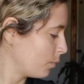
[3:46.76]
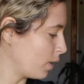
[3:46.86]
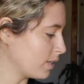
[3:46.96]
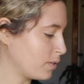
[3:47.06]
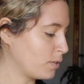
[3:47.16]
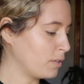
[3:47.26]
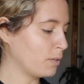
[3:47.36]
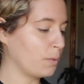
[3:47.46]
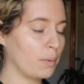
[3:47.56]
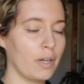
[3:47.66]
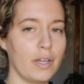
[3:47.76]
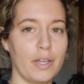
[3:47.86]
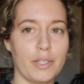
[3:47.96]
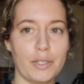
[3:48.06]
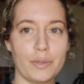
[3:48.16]
was to
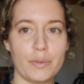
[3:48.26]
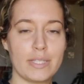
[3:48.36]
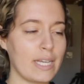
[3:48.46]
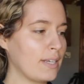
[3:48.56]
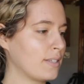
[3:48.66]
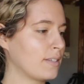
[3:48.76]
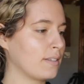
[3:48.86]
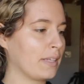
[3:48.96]
use this